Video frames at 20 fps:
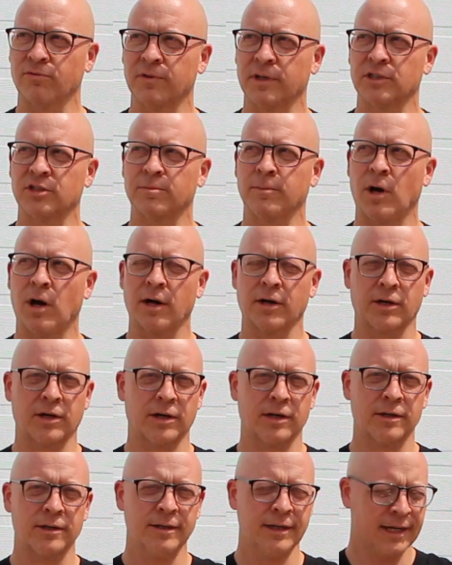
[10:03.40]

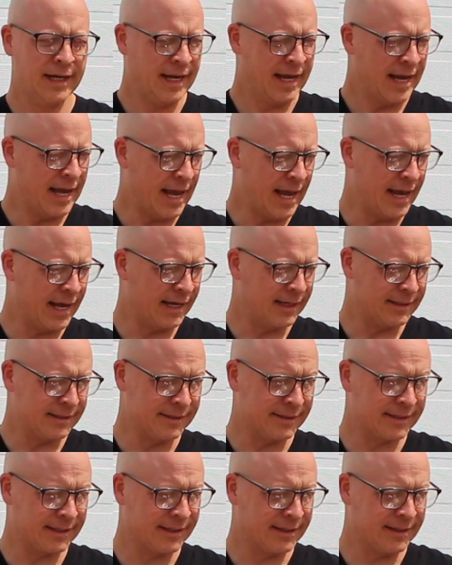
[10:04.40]
fishmonger
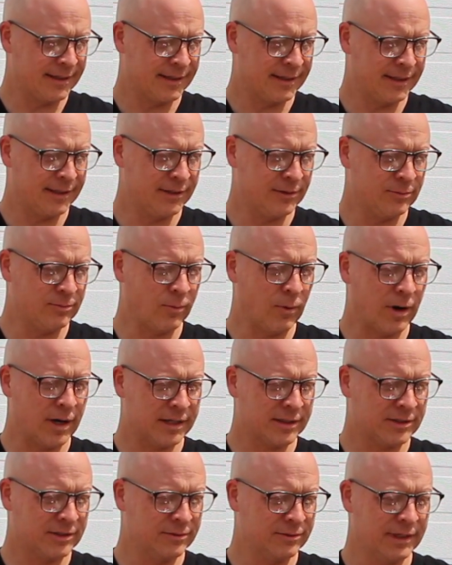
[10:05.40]
and you
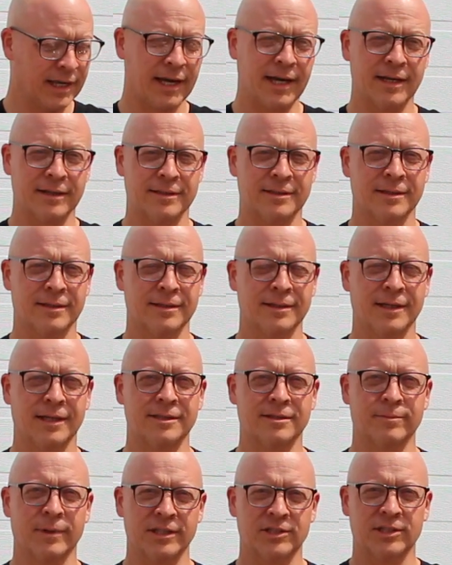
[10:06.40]
want to get
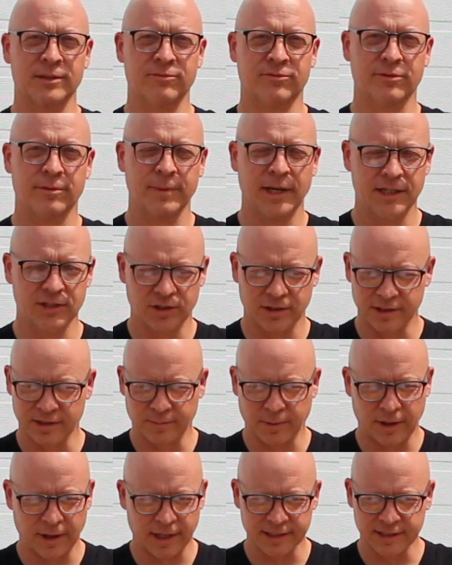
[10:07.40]
as much information as
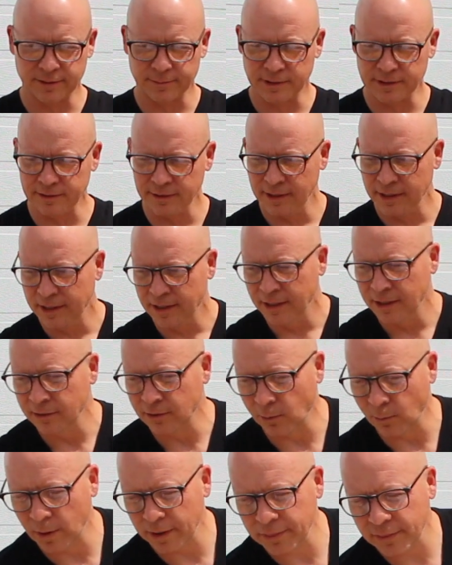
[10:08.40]
possible.
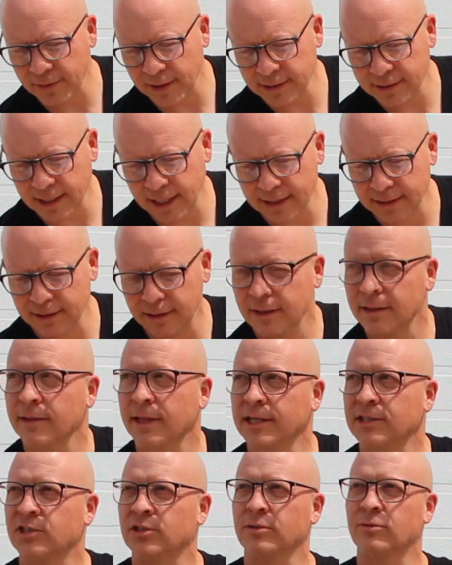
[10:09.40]
The one thing that
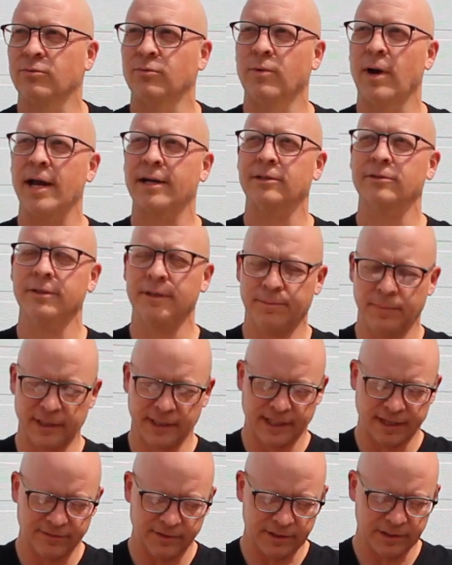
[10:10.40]
they should readily be
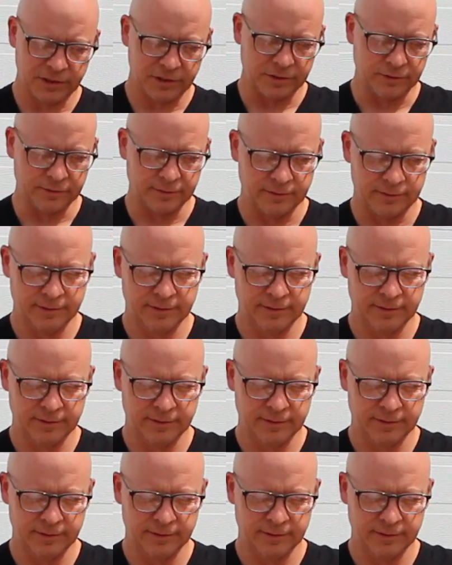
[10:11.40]
giving you